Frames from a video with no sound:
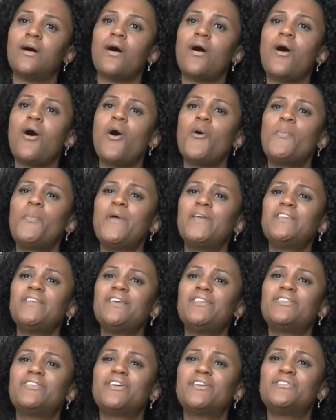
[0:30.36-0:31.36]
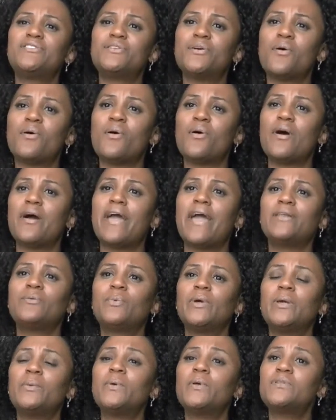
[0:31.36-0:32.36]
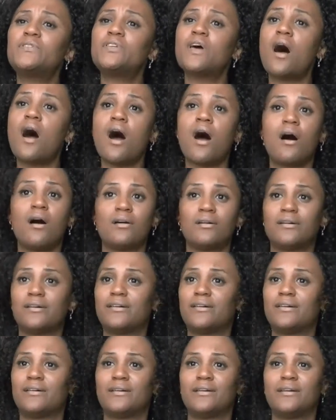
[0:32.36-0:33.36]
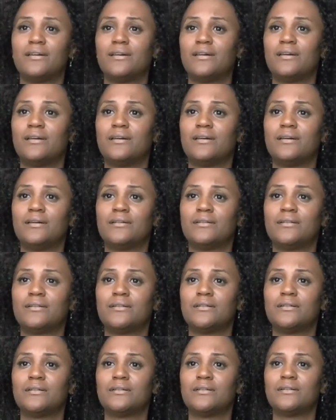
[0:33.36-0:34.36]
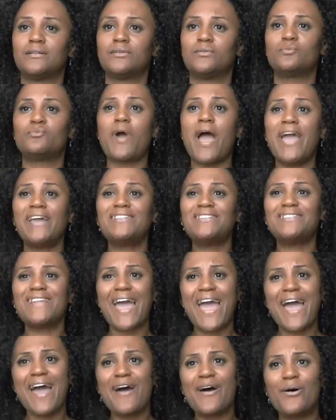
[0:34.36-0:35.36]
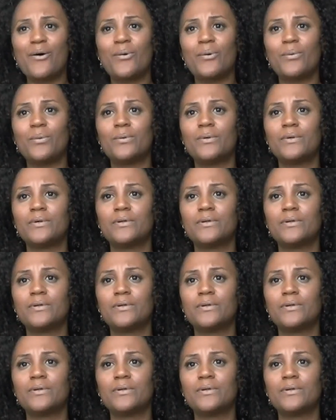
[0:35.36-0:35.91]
Open the door and we will talk. Right now.